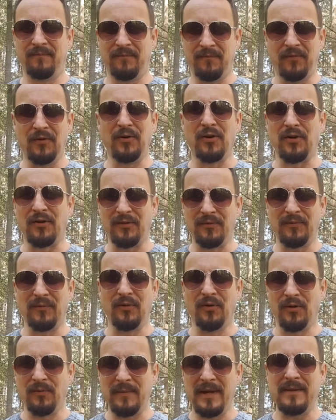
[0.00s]
four
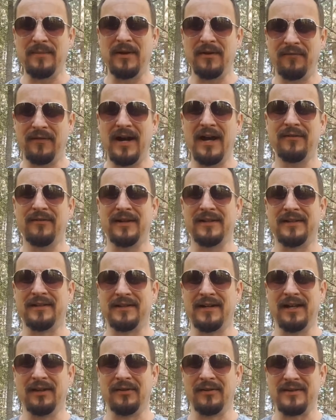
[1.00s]
or maybe
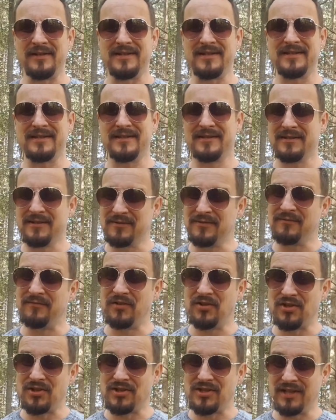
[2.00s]
500 calories,
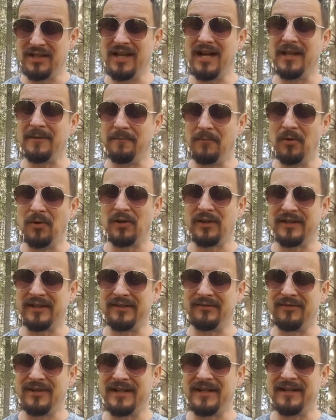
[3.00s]
which is a lot more
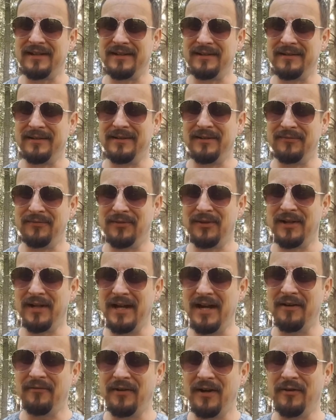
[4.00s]
than running uh, for a
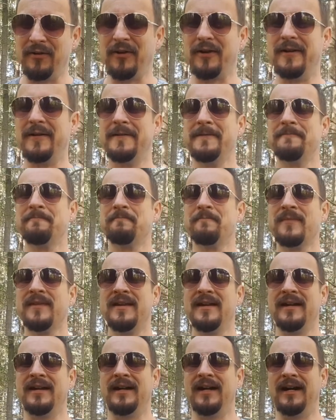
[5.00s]
half hour.
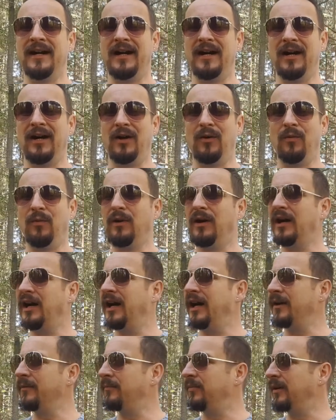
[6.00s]
Uh,
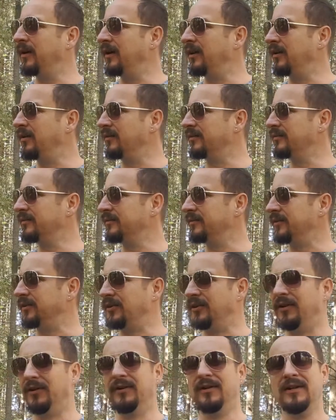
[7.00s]
why? Well, you
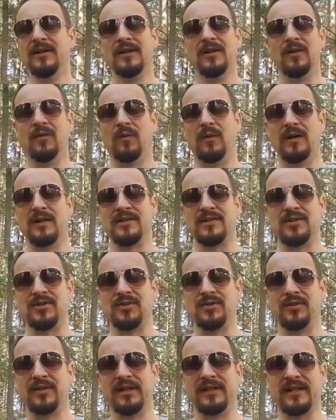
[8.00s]
know, once
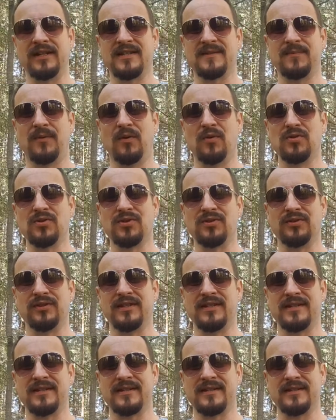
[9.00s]
you get exposed to
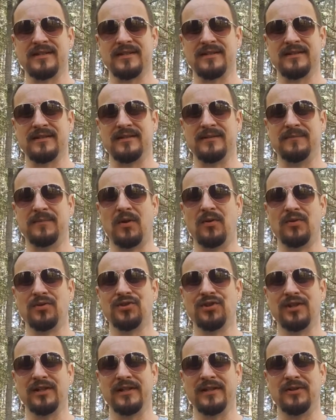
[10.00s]
this uh,
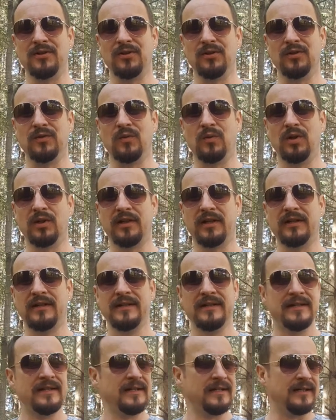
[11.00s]
bone-chilling cold water,
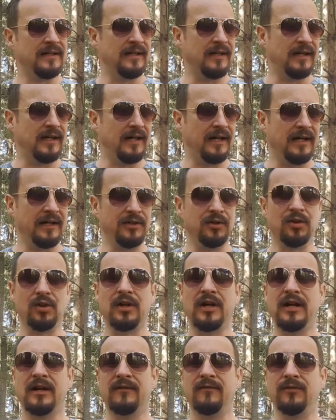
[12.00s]
uh, your
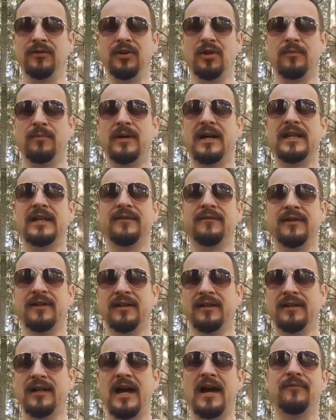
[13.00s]
your body
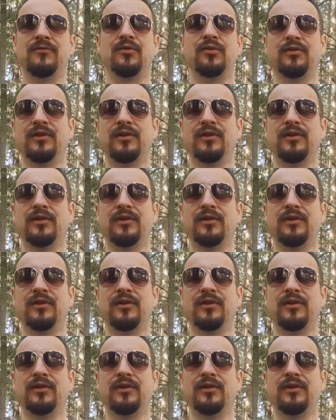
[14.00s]
will have to